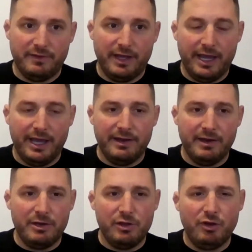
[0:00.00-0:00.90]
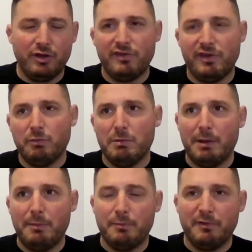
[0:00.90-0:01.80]
And you could see it with my
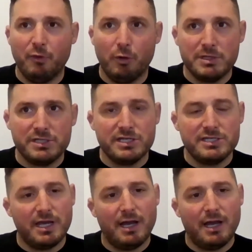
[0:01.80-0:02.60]
performances.